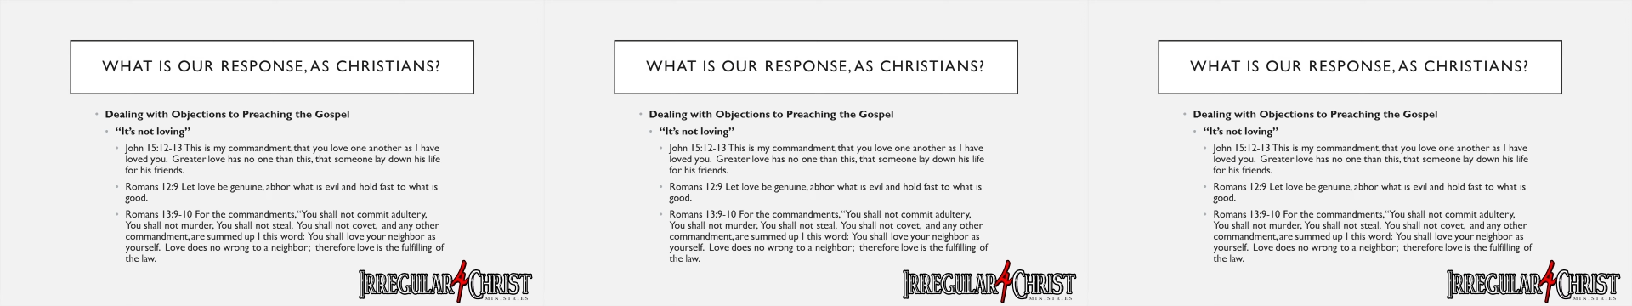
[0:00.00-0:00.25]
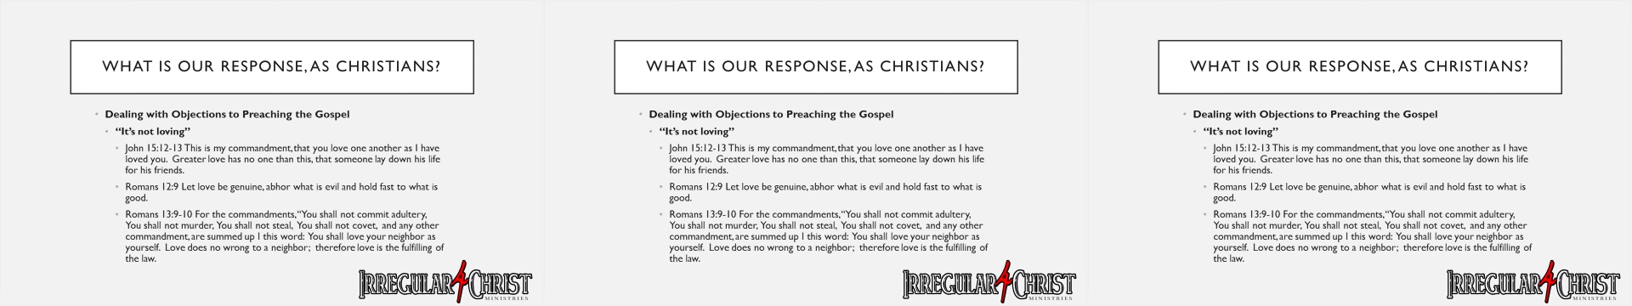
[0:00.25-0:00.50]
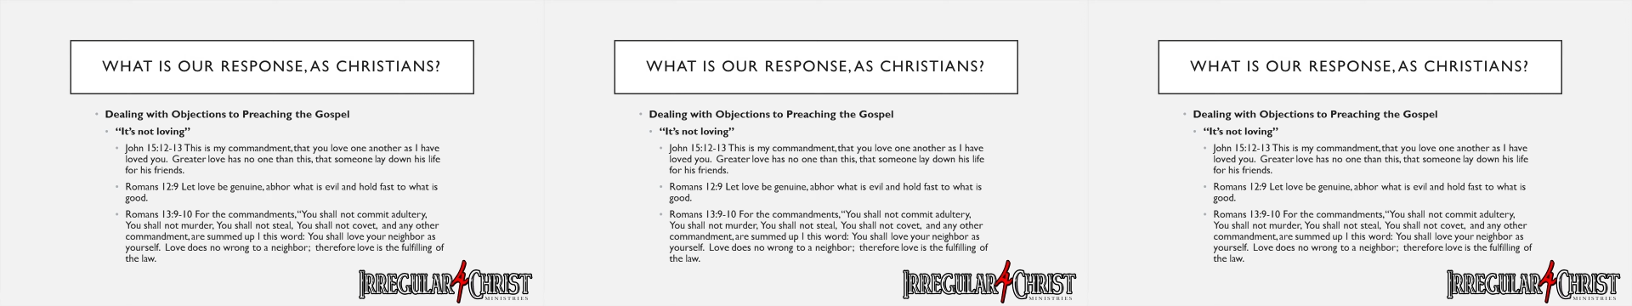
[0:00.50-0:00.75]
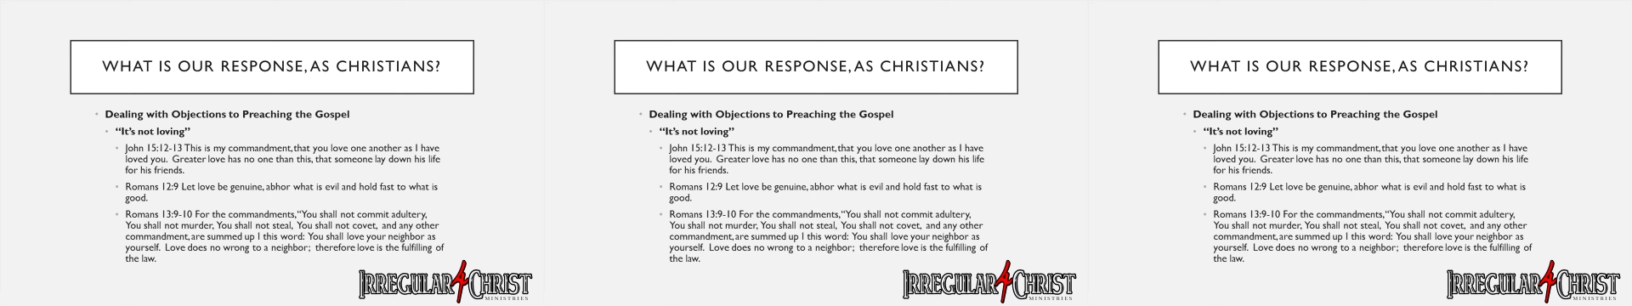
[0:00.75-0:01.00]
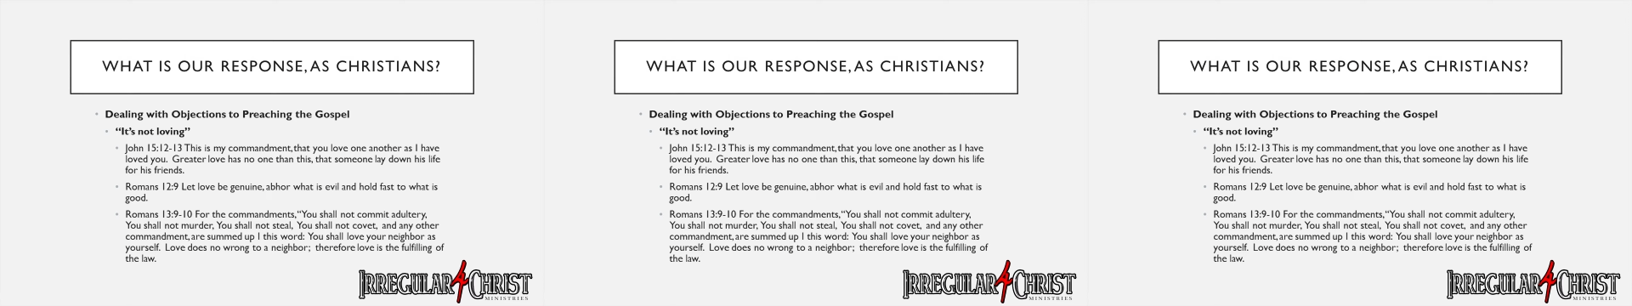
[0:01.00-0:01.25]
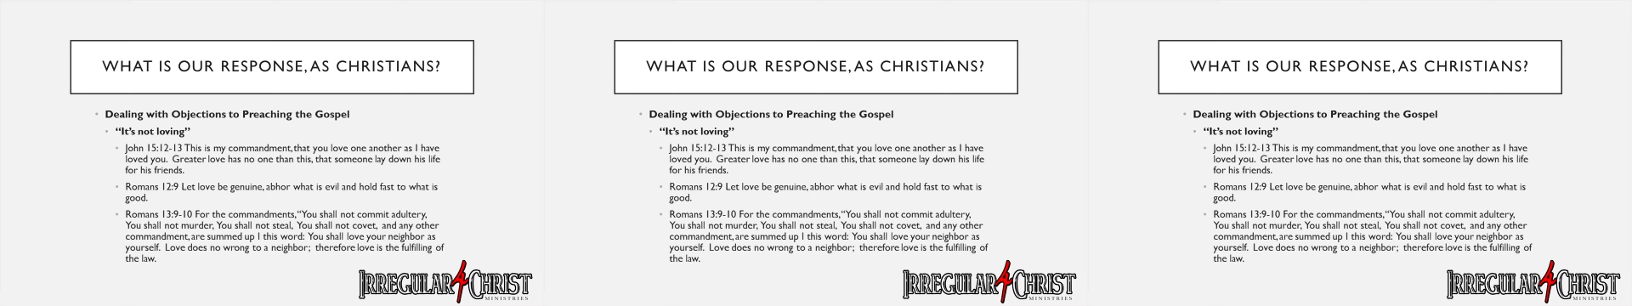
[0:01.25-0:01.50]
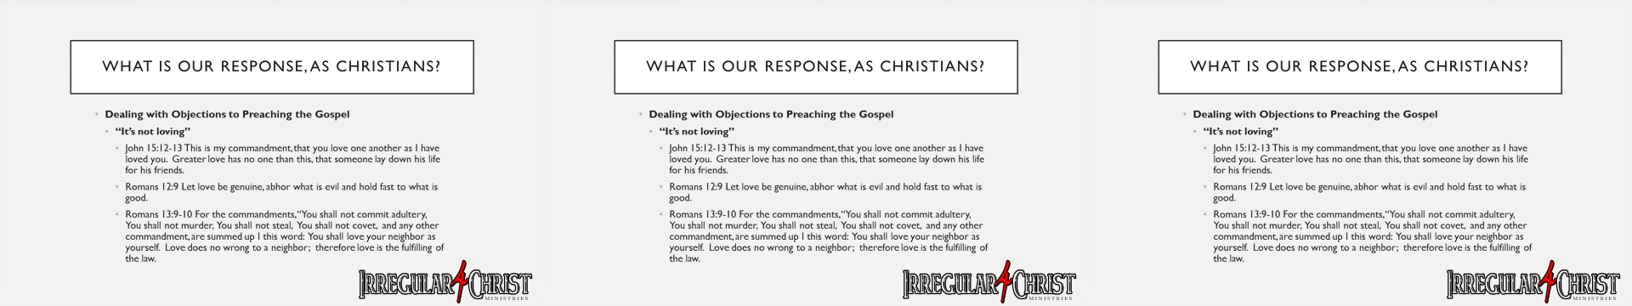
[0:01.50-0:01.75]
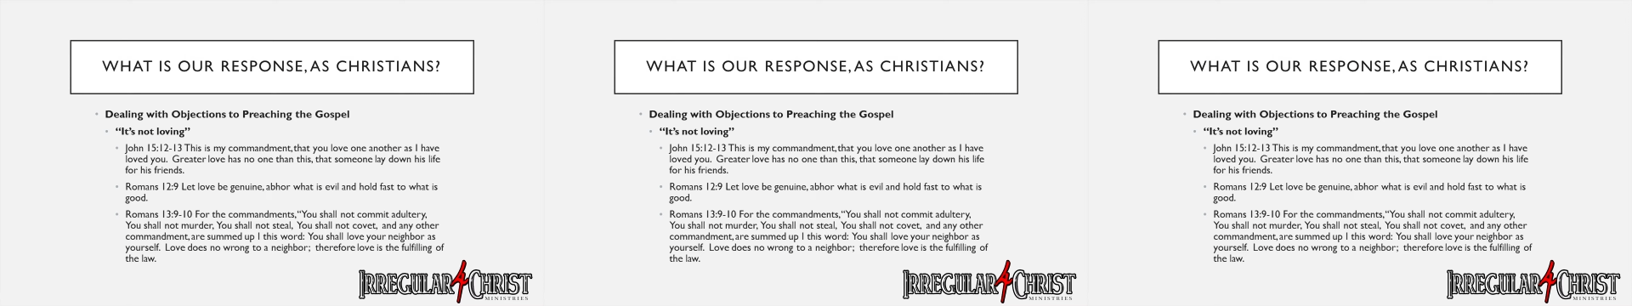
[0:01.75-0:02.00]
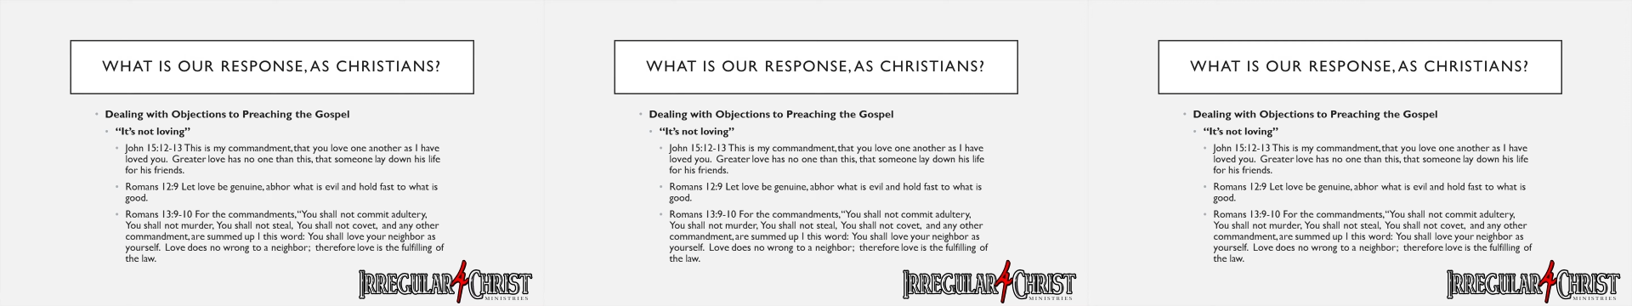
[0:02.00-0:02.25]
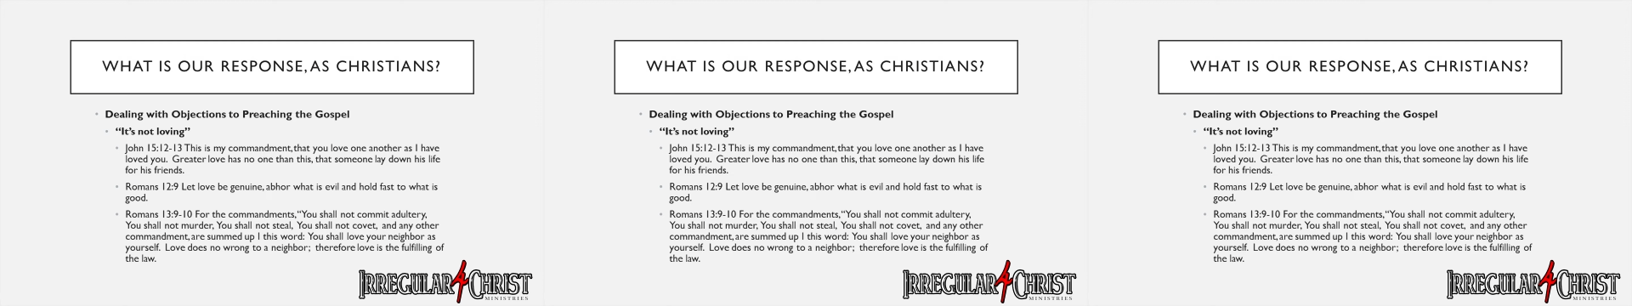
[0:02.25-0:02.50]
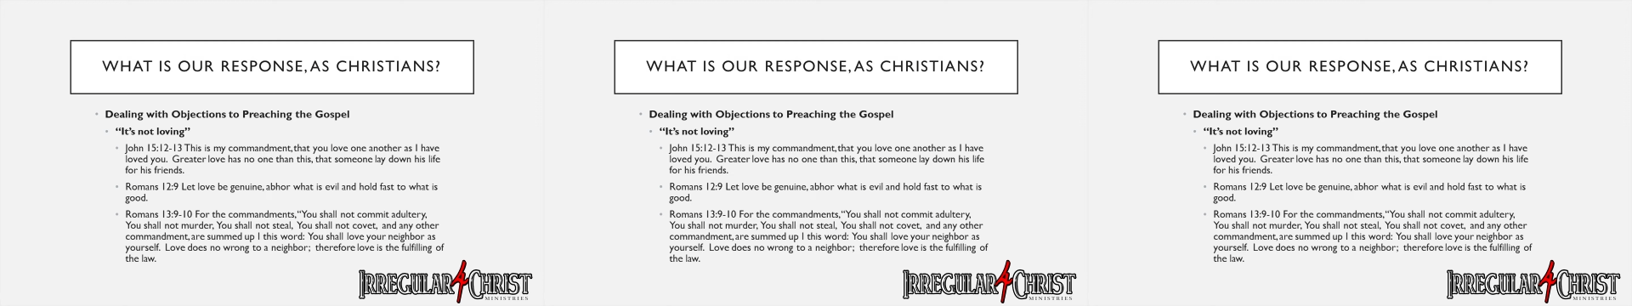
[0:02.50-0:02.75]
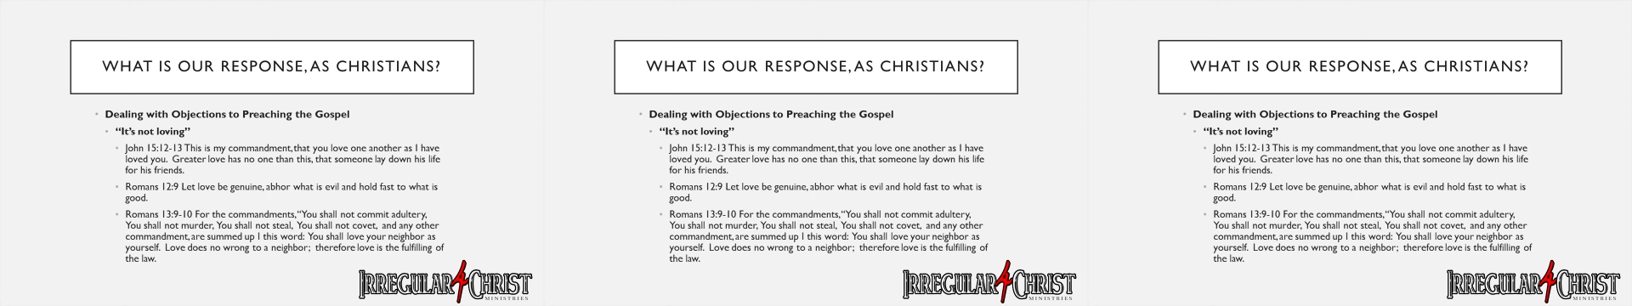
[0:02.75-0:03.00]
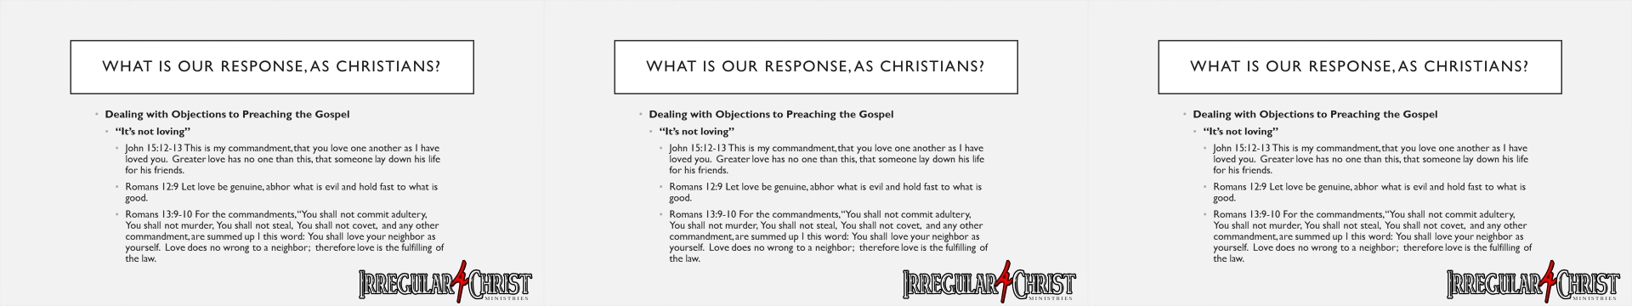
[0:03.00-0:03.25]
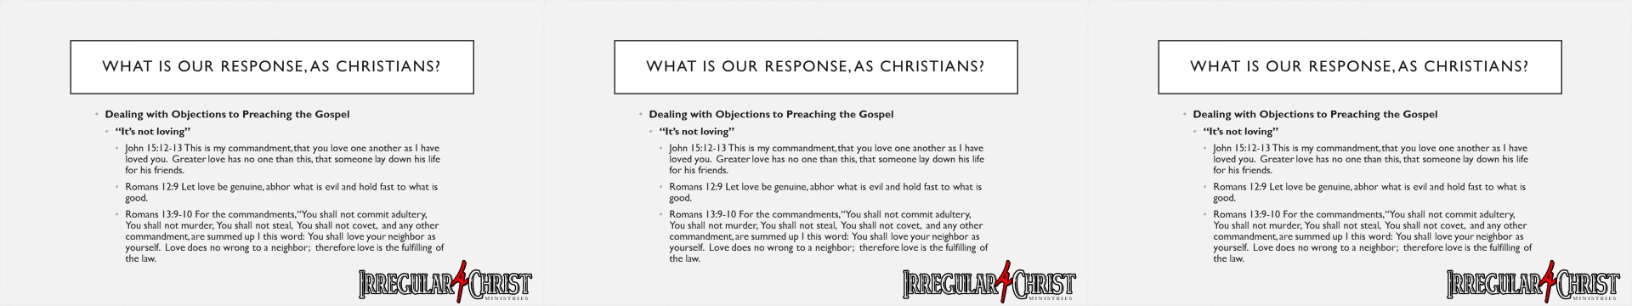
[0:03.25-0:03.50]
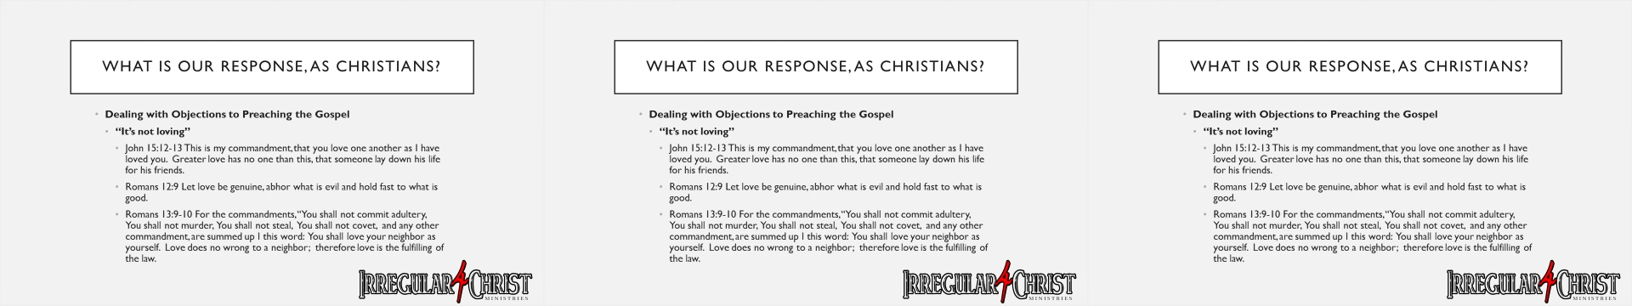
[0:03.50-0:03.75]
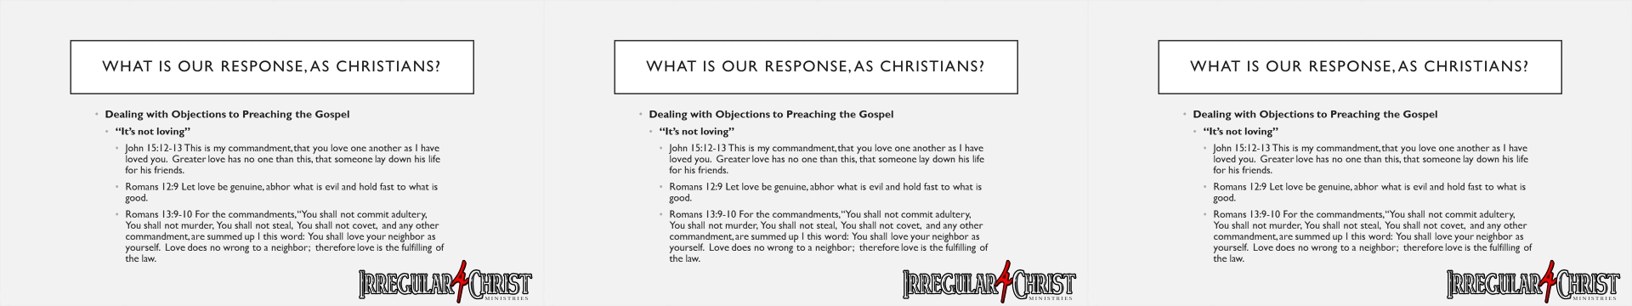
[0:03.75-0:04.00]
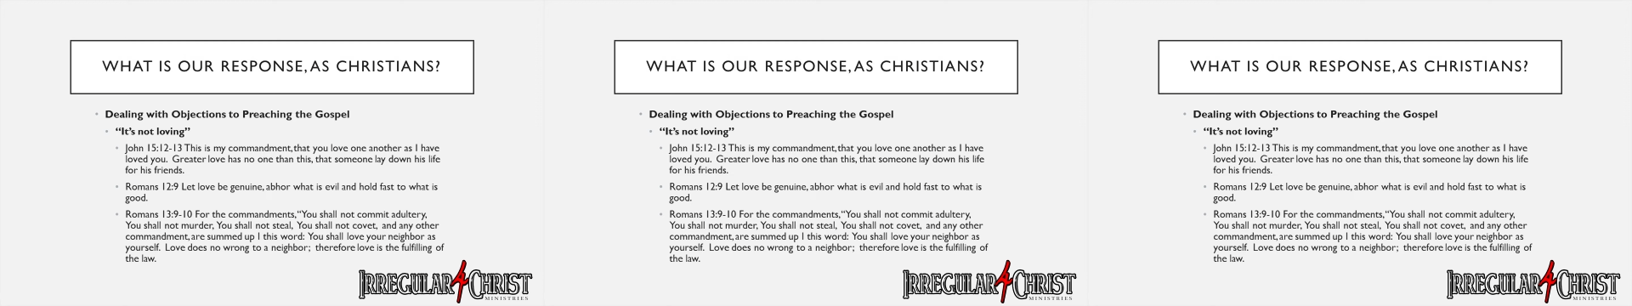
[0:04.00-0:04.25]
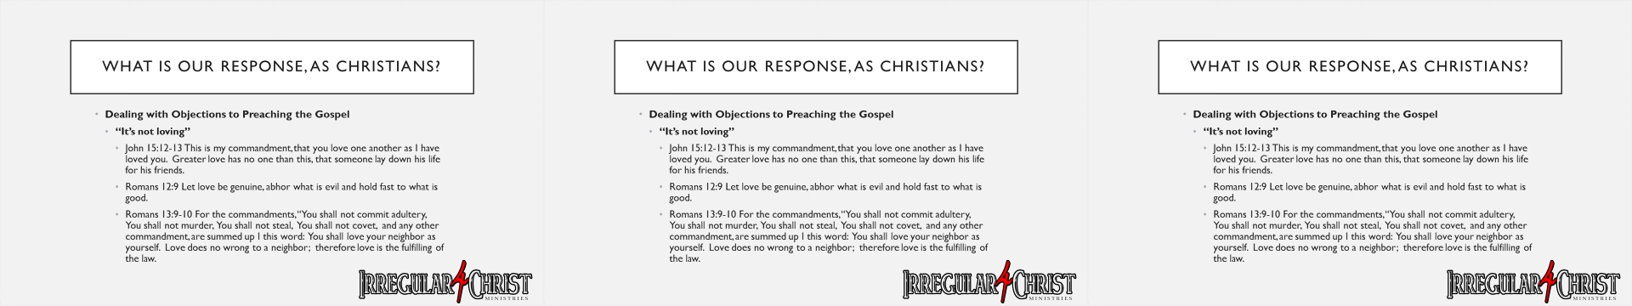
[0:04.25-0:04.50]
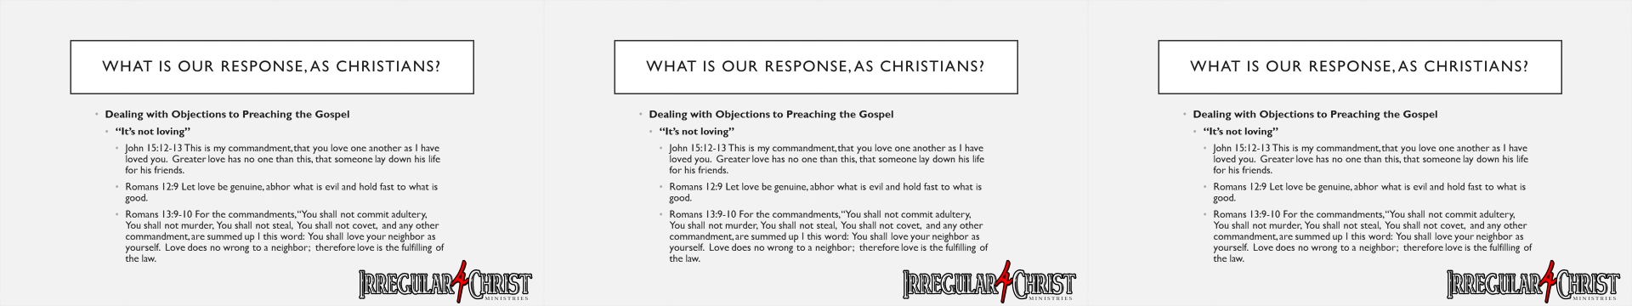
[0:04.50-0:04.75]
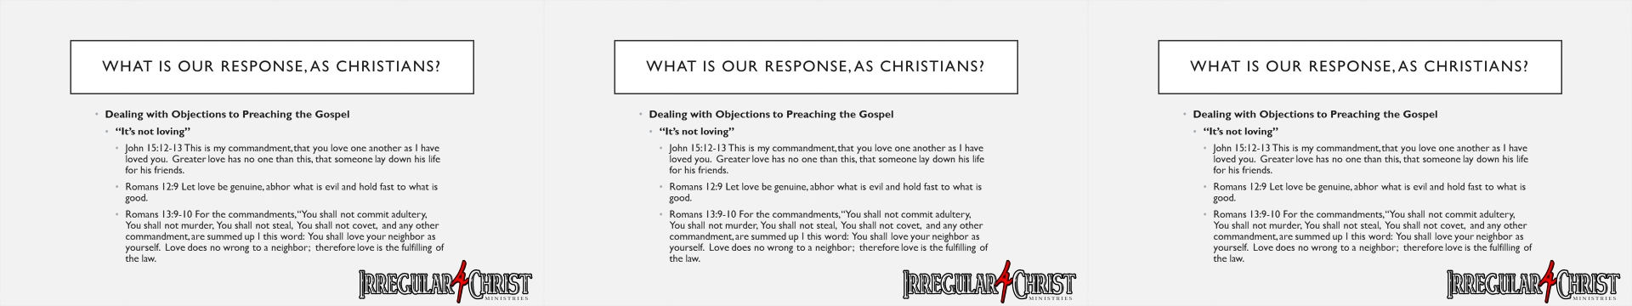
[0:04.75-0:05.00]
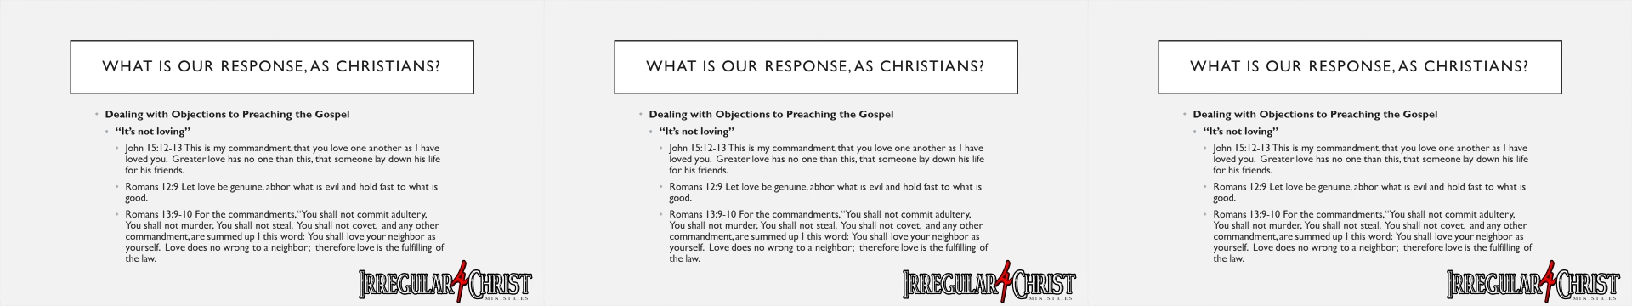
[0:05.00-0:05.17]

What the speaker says: [unreadable: no face in view]